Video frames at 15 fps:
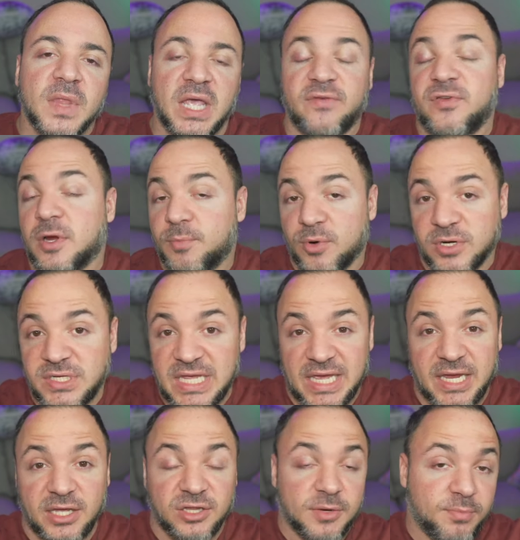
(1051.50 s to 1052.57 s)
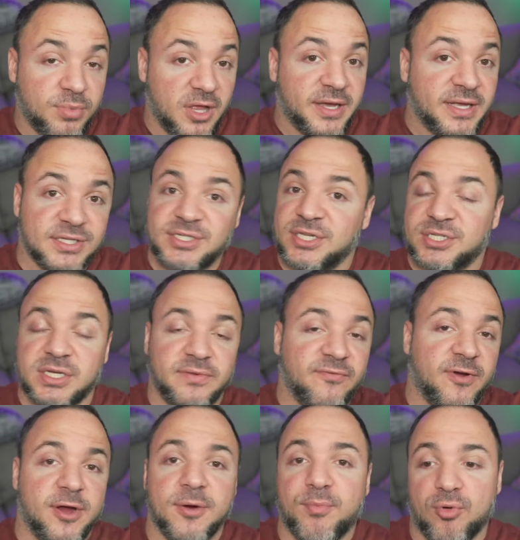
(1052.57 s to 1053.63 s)
If your particular plugin system for
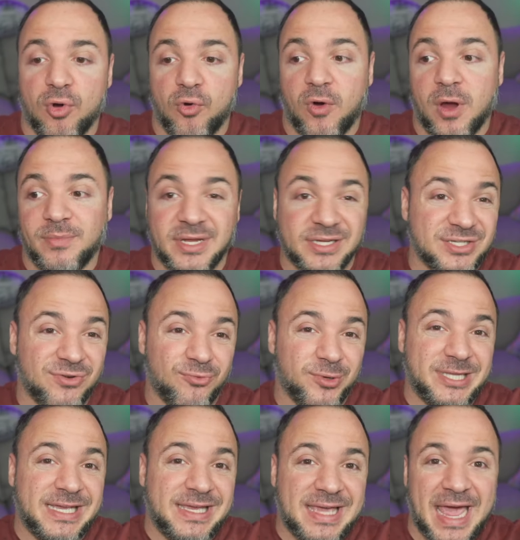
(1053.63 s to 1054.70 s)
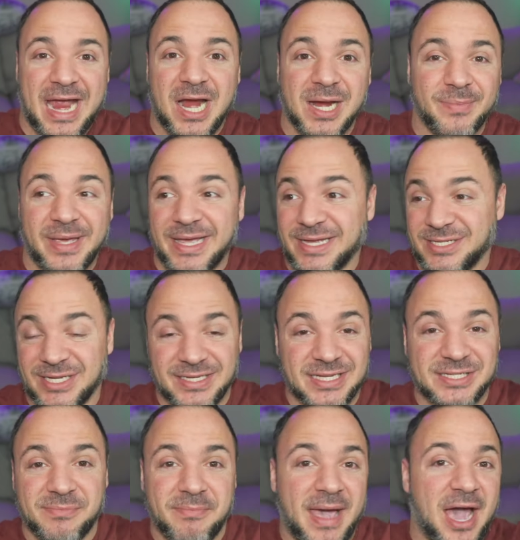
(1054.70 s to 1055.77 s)
your program doesn't really care because it
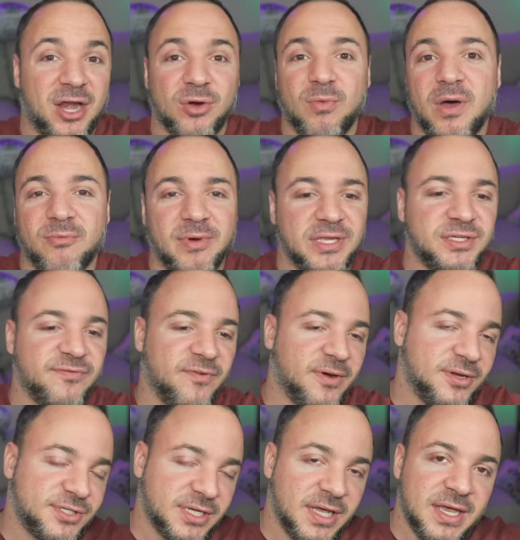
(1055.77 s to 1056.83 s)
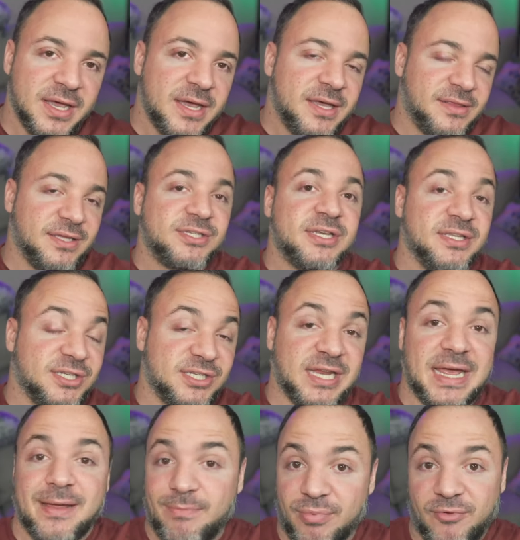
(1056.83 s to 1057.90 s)
doesn't matter what runs first, this can stay
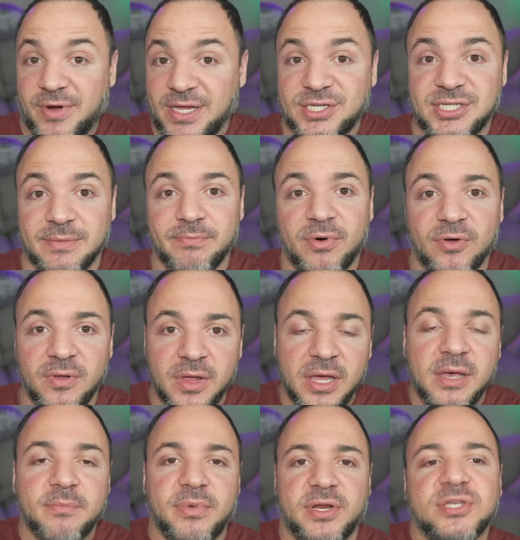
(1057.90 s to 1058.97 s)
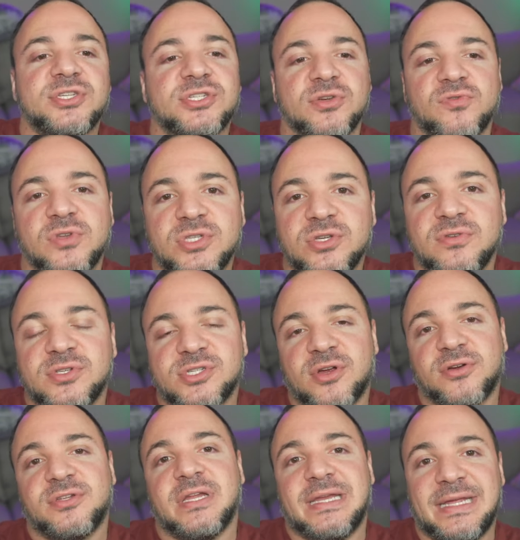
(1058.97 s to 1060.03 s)
pretty simple but as soon as you start
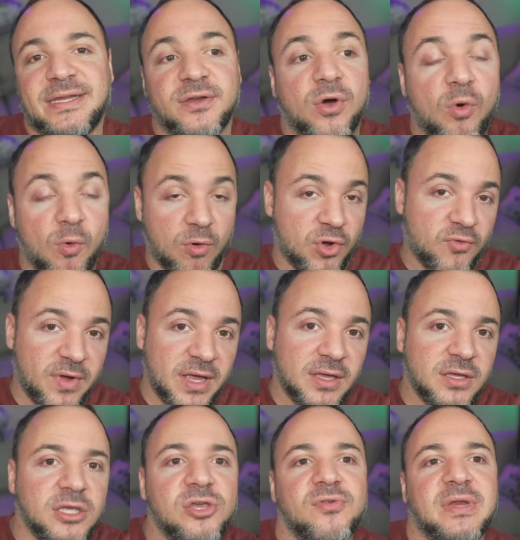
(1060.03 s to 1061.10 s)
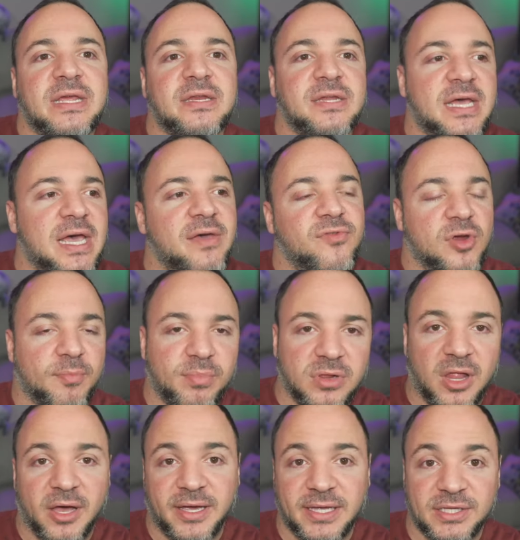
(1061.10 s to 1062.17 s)
to need ordering, you need to have your
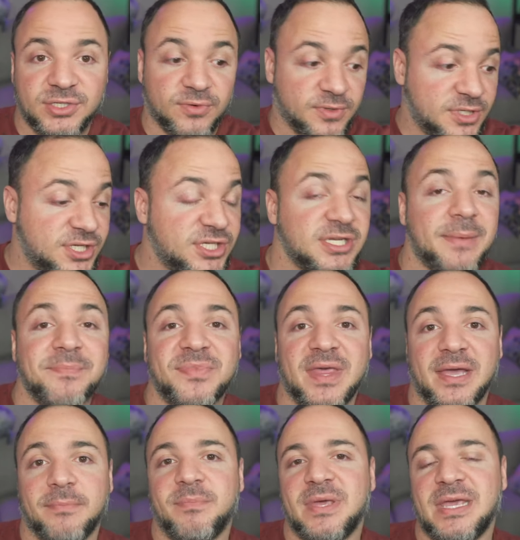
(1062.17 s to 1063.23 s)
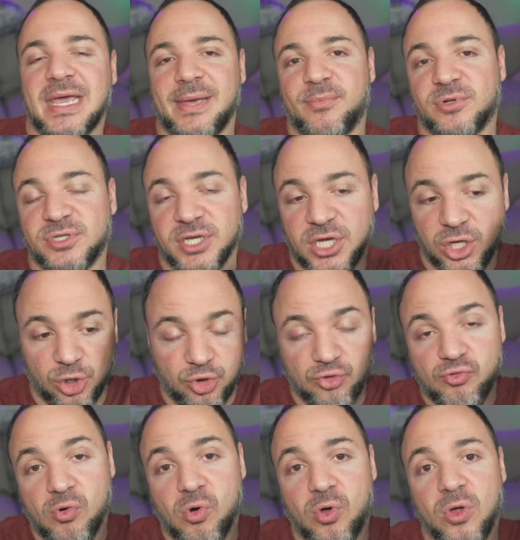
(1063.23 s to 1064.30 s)
plugins or something be able to
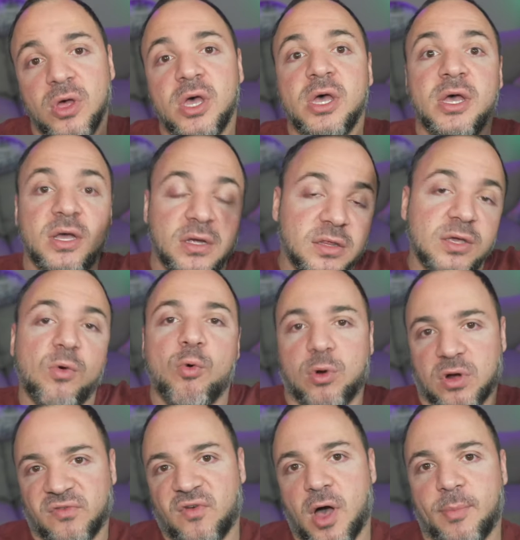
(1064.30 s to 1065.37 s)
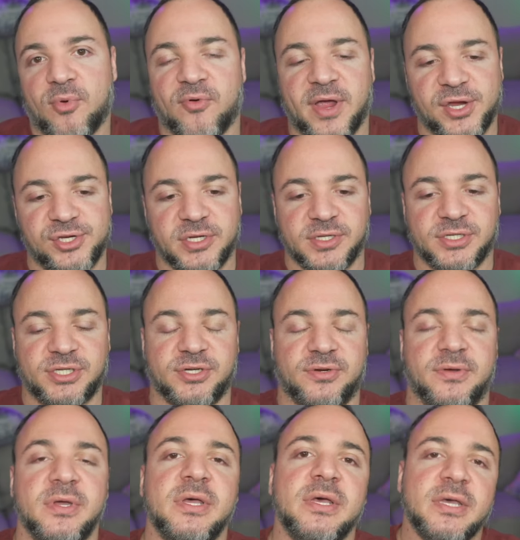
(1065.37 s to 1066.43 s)
control the order of operations. So
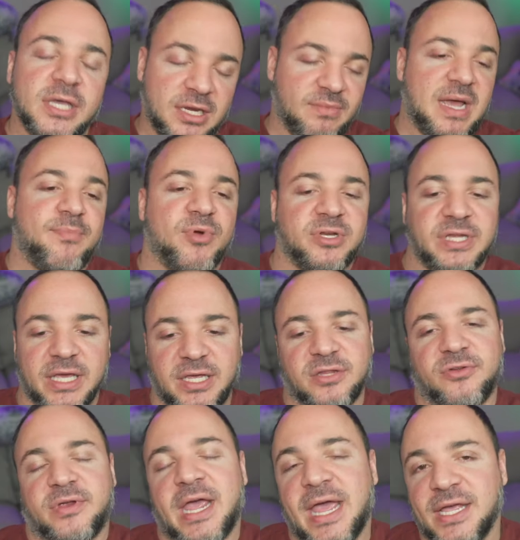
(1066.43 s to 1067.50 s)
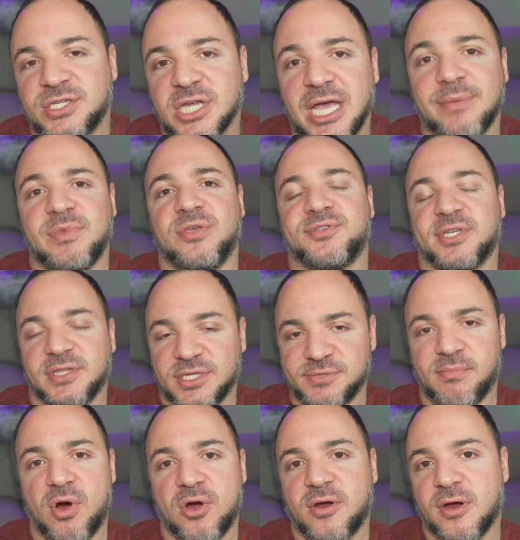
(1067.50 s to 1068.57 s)
in my particular case, I'm using this
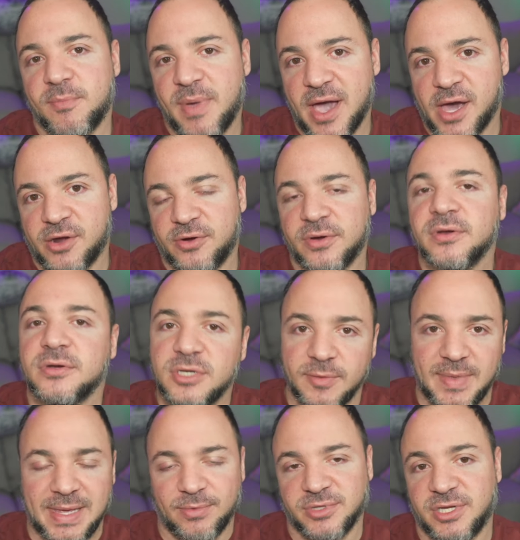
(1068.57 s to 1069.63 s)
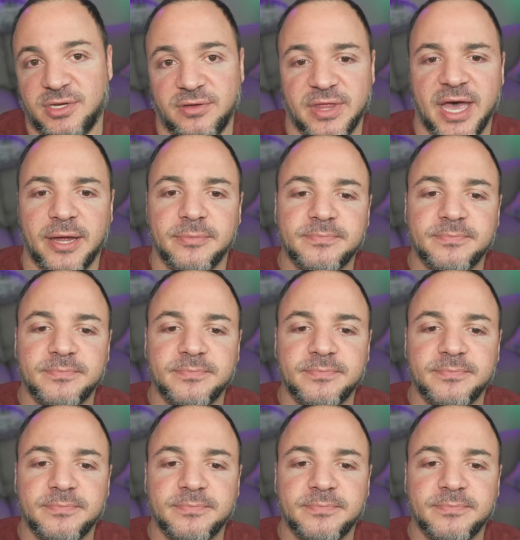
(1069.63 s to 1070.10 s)
marker pattern to be able to do that.